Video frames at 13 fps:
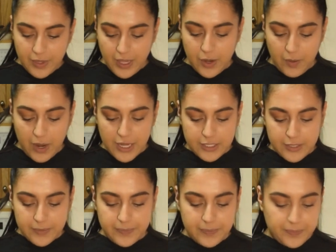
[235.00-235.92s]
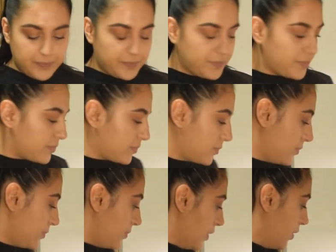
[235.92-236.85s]
Anyways,
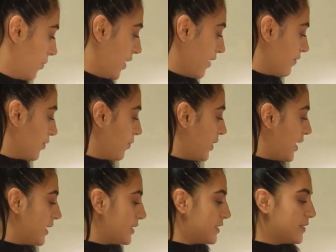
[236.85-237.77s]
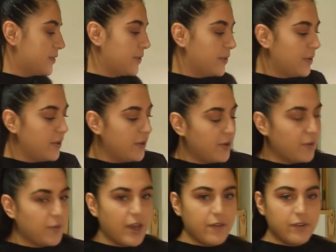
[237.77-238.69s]
we have our wings,
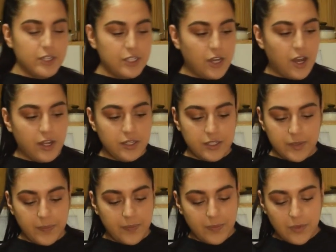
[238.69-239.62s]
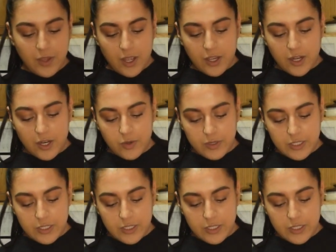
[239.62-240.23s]
we have our sauce. All you gotta do